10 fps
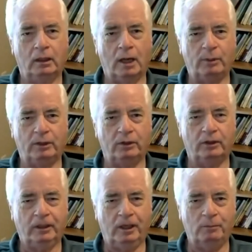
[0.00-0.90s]
I mean,
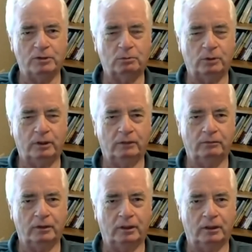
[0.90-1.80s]
the chemistry
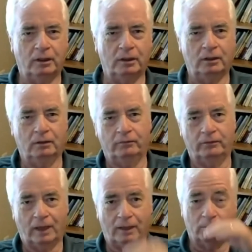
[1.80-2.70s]
of, uh, of
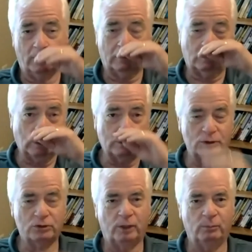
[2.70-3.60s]
like my corrosion
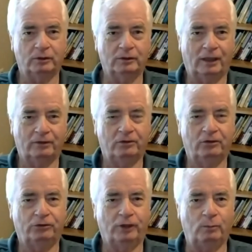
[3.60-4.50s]
sustainability class is the
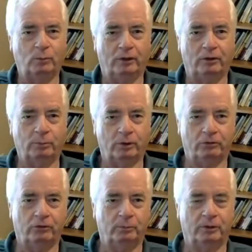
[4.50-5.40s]
same whether a
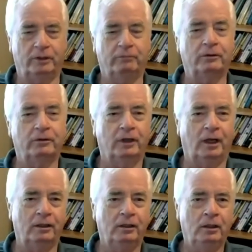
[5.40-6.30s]
person's a believer or
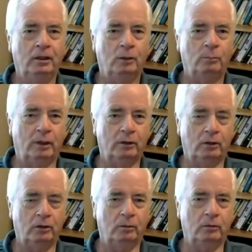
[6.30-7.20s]
not. But the,
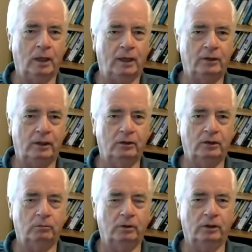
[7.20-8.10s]
the, I think
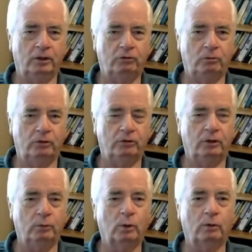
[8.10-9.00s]
the real issue is in
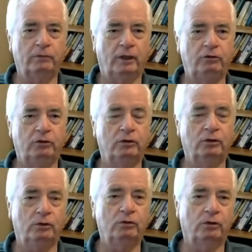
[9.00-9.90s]
the motivation to
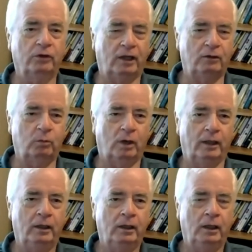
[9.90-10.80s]
do so. That's why
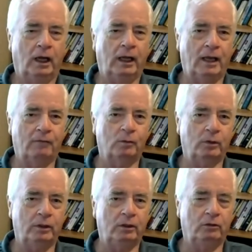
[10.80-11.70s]
I have the
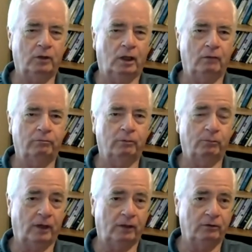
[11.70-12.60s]
readings uh, from
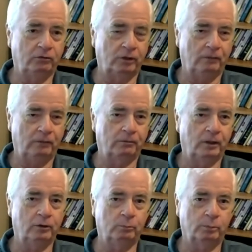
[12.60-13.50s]
Francis
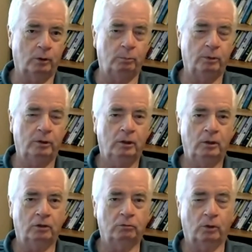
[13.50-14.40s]
Schaeffer and the Pope,
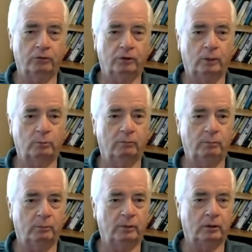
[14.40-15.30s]
as well as a number of
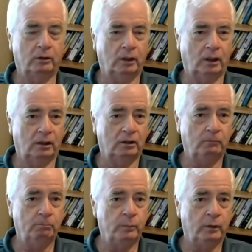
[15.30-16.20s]
biblical uh,
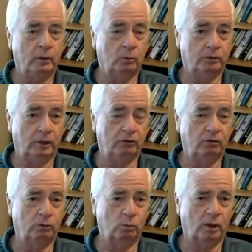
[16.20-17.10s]

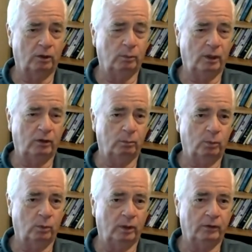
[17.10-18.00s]
quotations as well, to make the
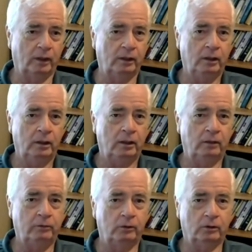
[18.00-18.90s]
point that
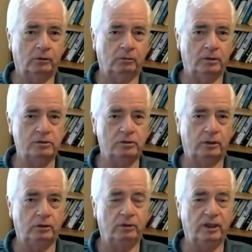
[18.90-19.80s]
if you're a
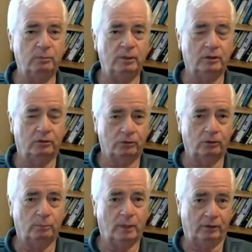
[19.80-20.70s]
Christian, you need to be
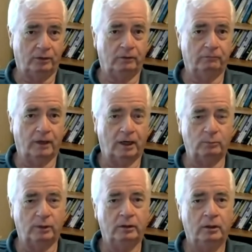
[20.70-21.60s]
concerned about the
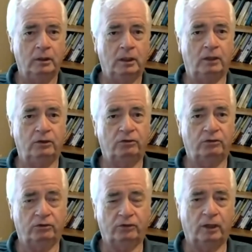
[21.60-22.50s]
environment. And
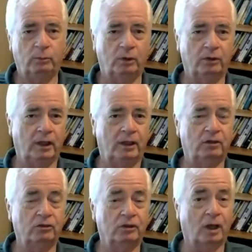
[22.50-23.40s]
sustainability, I think,
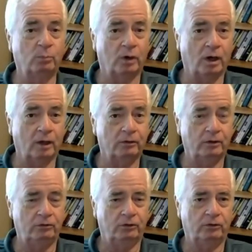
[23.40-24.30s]
is a lot broader
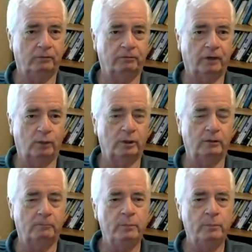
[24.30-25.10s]
than just the environment.